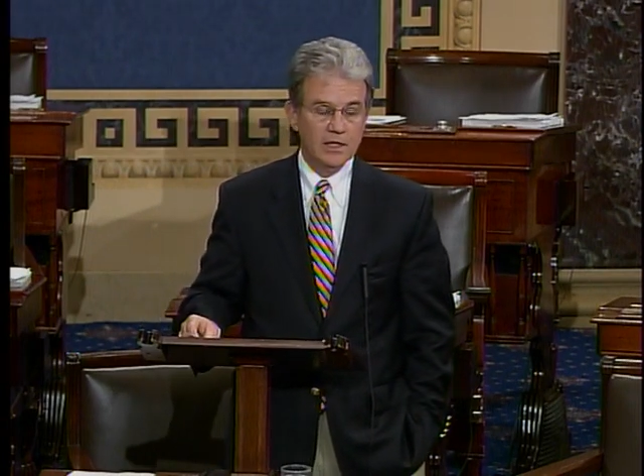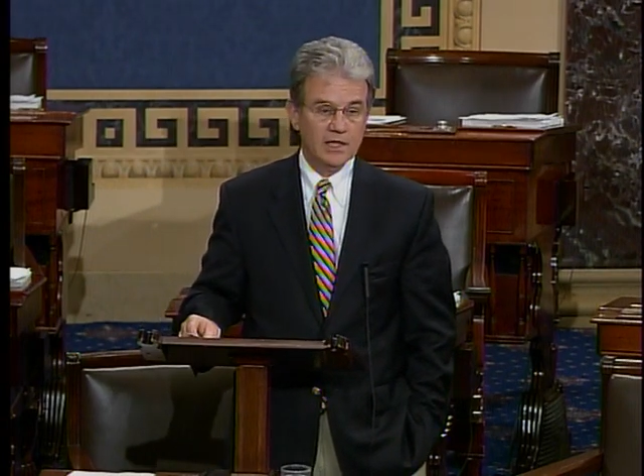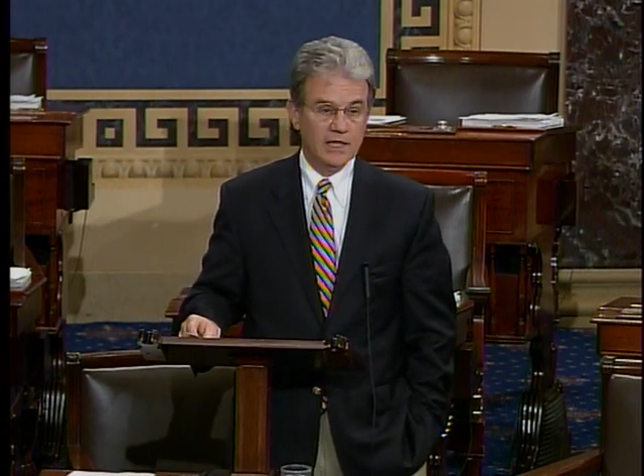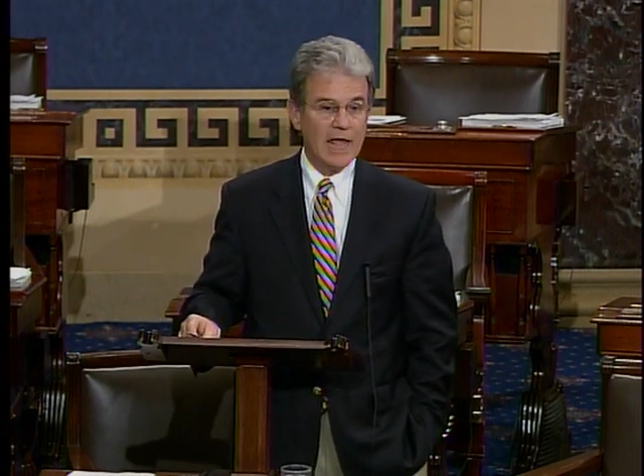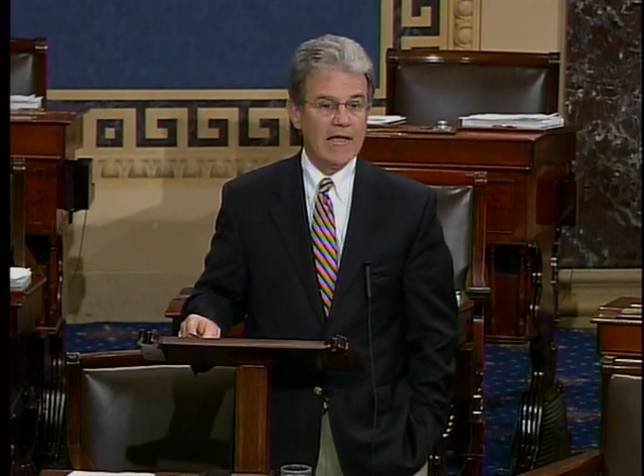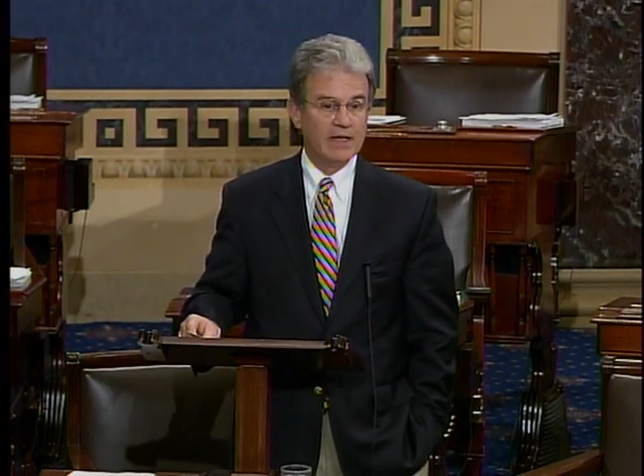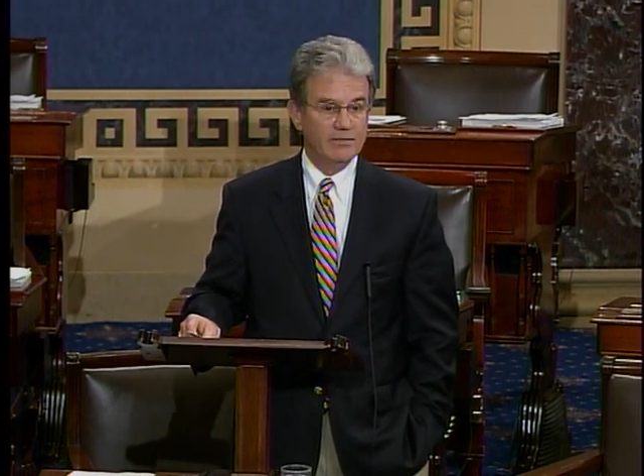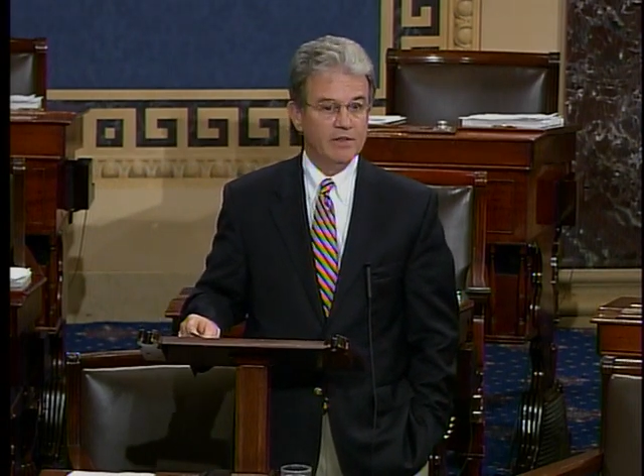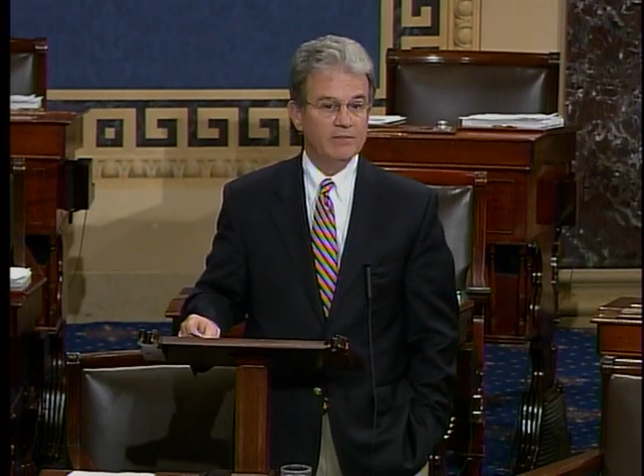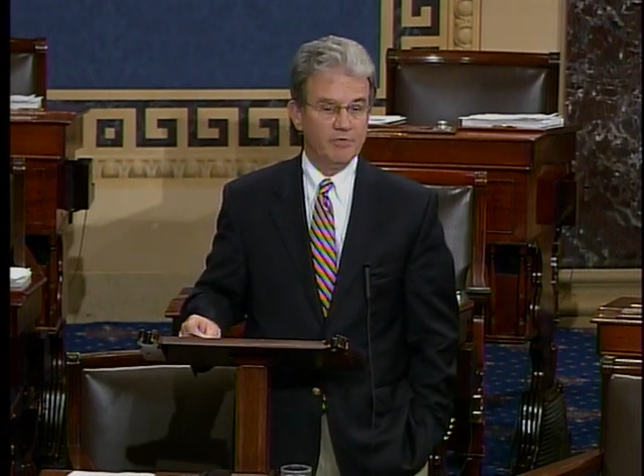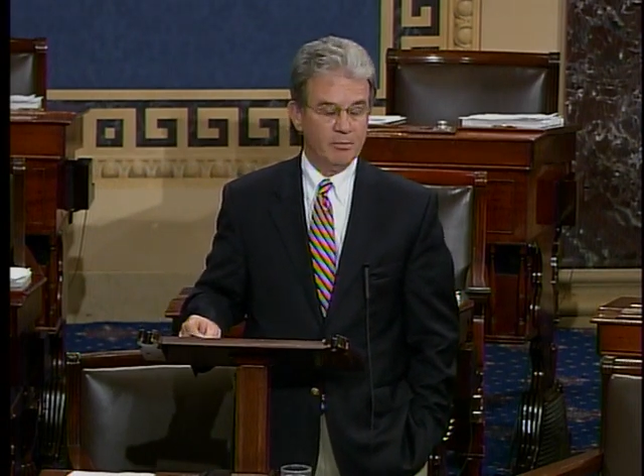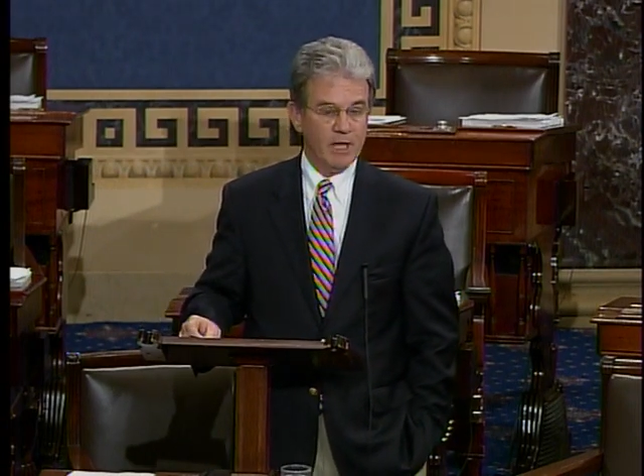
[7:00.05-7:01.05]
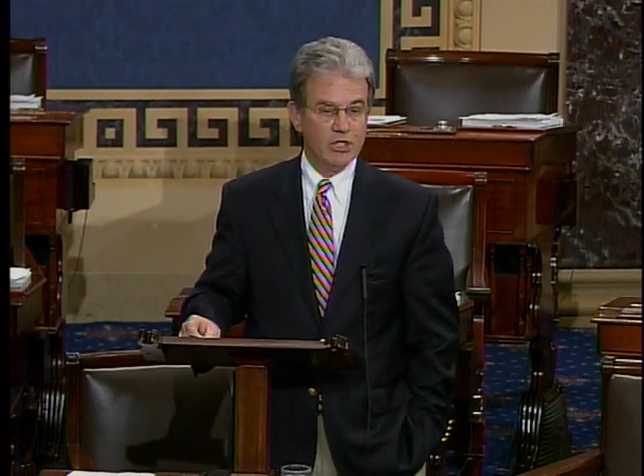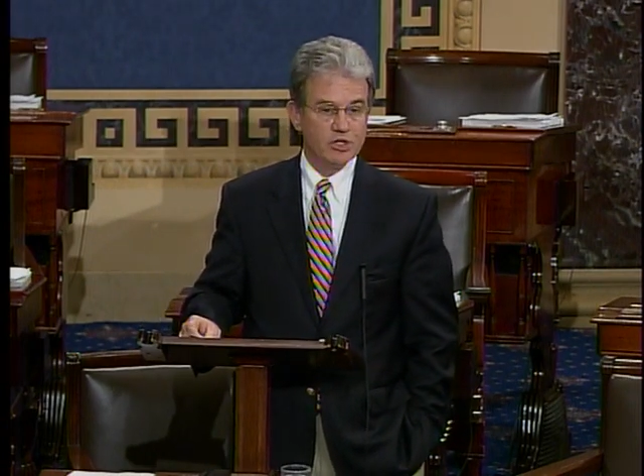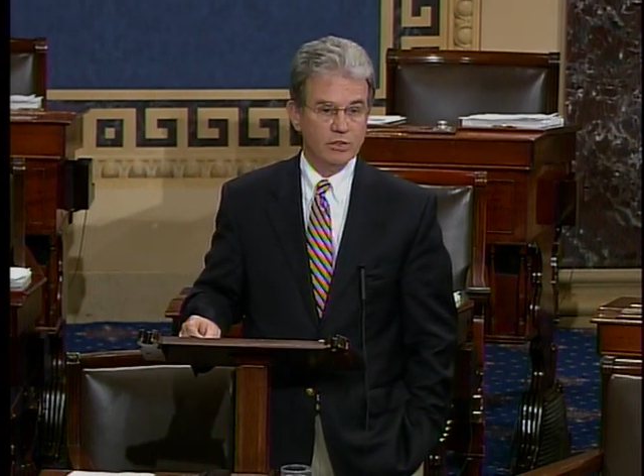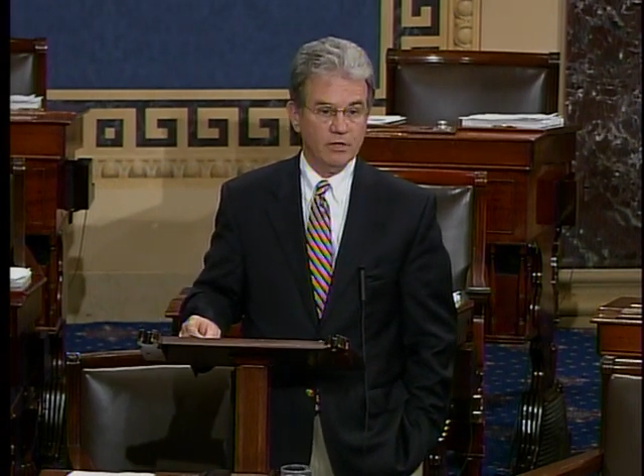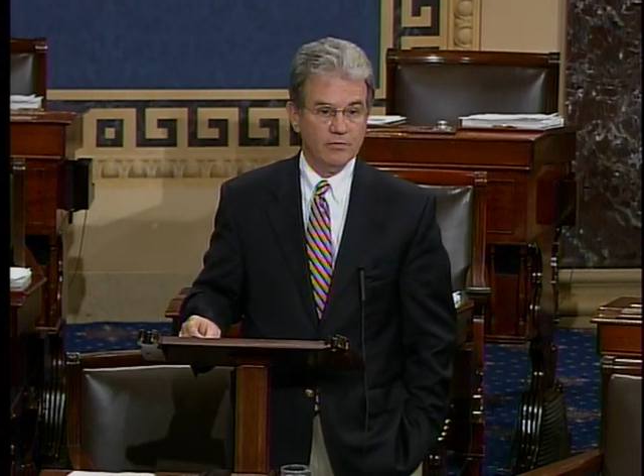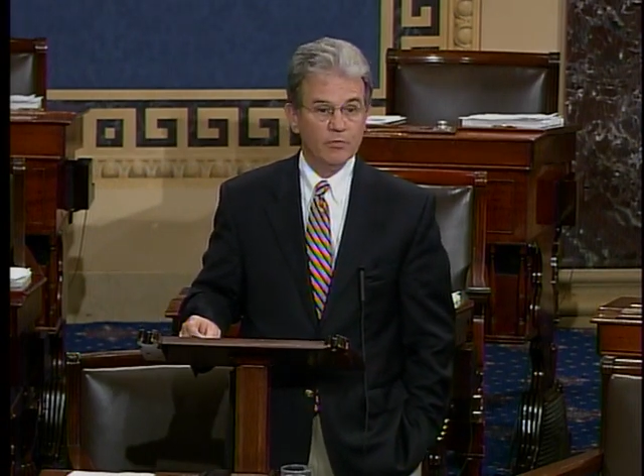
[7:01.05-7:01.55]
lack of information of